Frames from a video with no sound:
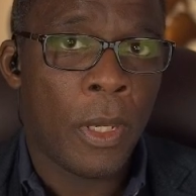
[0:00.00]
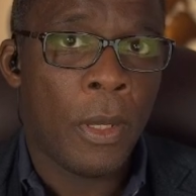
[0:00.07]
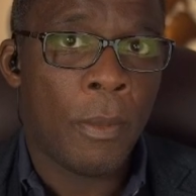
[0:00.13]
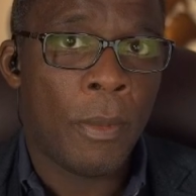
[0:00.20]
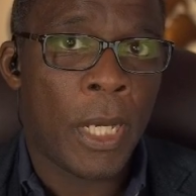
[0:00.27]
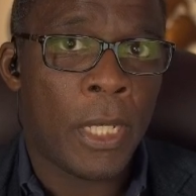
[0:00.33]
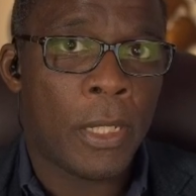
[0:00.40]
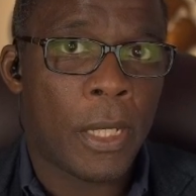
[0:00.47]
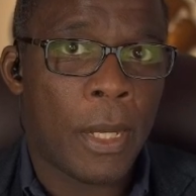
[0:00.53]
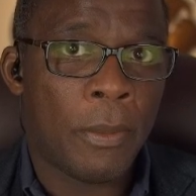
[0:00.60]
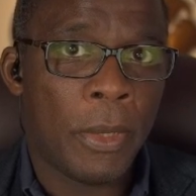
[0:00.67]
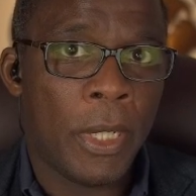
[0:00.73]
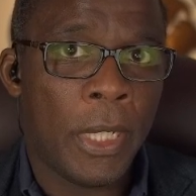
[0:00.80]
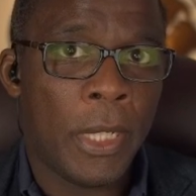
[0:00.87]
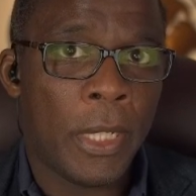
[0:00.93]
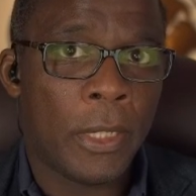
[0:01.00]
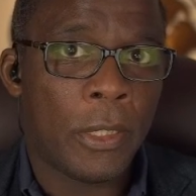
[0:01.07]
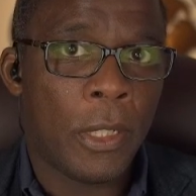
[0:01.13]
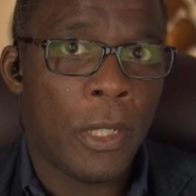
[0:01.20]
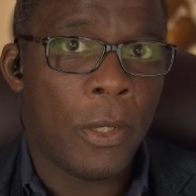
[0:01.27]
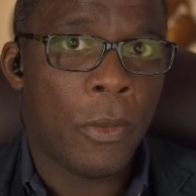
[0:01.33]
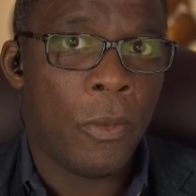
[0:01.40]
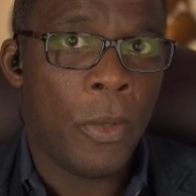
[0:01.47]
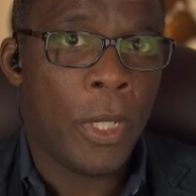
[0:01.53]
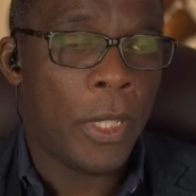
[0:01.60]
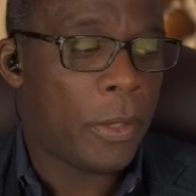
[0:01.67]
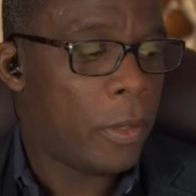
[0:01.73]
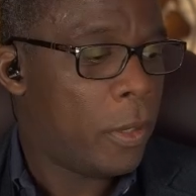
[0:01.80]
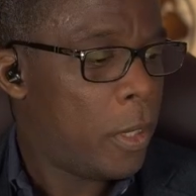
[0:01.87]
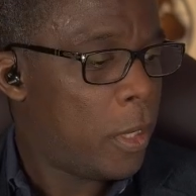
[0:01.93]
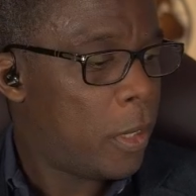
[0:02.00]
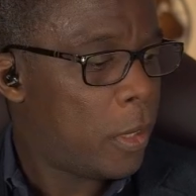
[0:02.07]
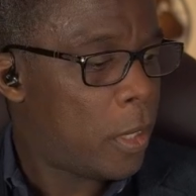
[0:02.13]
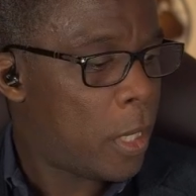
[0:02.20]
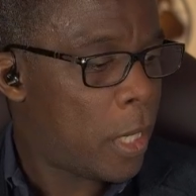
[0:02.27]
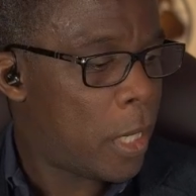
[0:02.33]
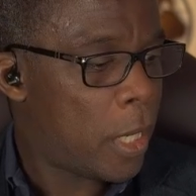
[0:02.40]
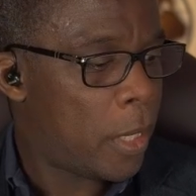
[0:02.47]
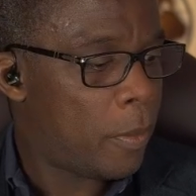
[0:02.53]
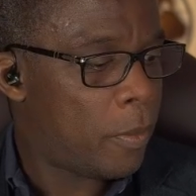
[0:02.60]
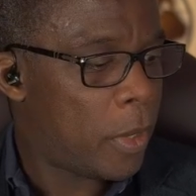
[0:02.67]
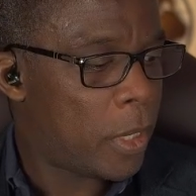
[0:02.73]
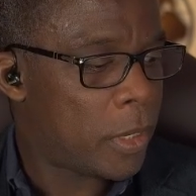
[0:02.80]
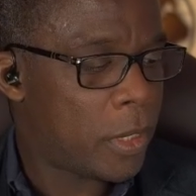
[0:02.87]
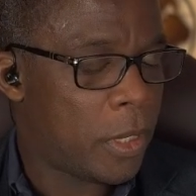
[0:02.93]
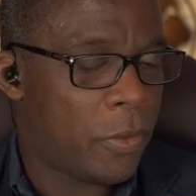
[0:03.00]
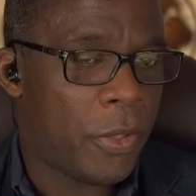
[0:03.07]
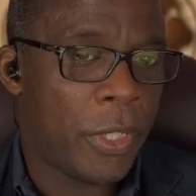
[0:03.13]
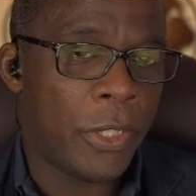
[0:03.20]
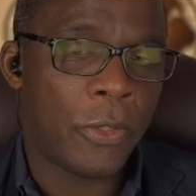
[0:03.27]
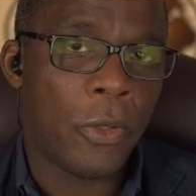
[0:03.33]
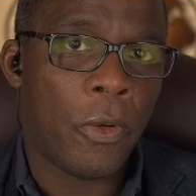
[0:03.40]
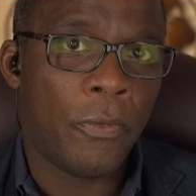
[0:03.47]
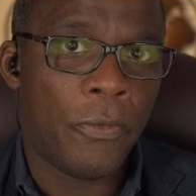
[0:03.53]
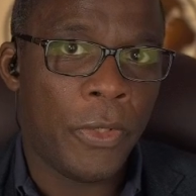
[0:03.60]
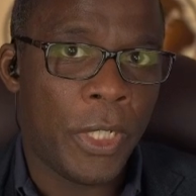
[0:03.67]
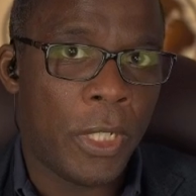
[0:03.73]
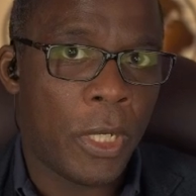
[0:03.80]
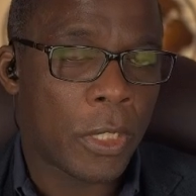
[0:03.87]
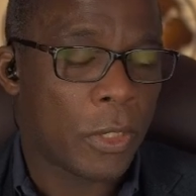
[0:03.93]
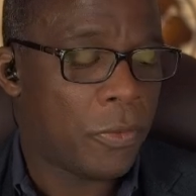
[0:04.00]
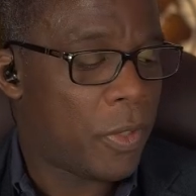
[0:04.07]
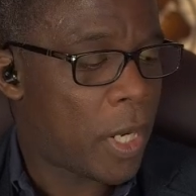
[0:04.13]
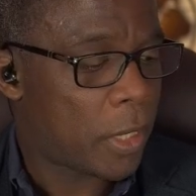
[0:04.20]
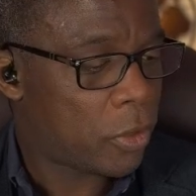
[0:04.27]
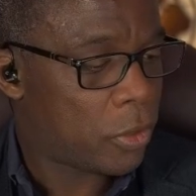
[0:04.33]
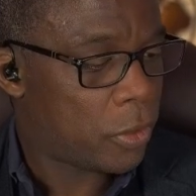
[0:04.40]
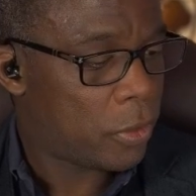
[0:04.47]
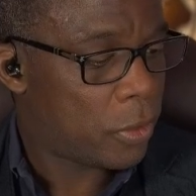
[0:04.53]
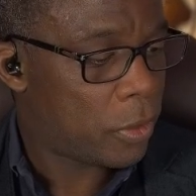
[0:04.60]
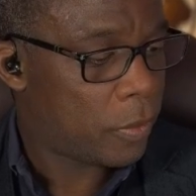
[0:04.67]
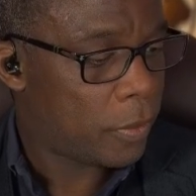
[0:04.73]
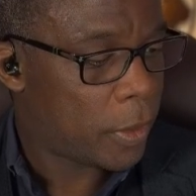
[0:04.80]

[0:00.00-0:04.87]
by coupling it with a series of redox reactions.